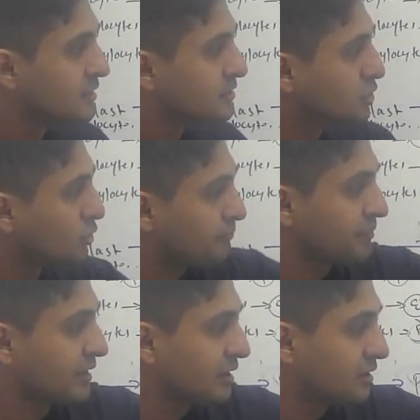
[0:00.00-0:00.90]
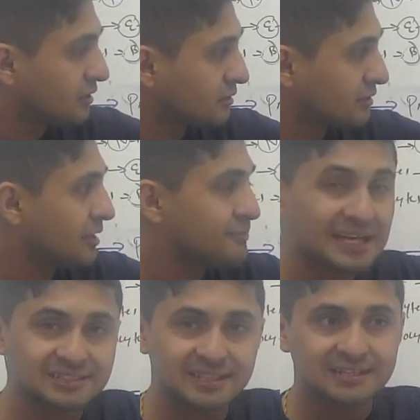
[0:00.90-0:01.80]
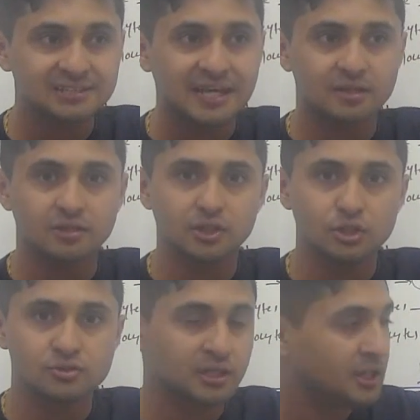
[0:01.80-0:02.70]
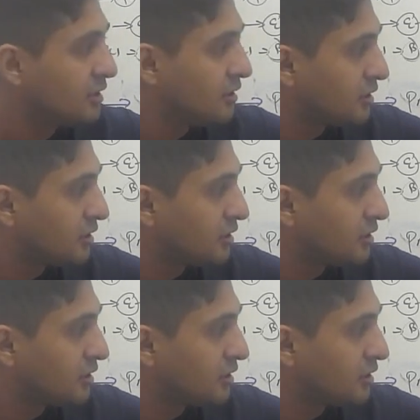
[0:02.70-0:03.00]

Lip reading: So if that's the case, then usually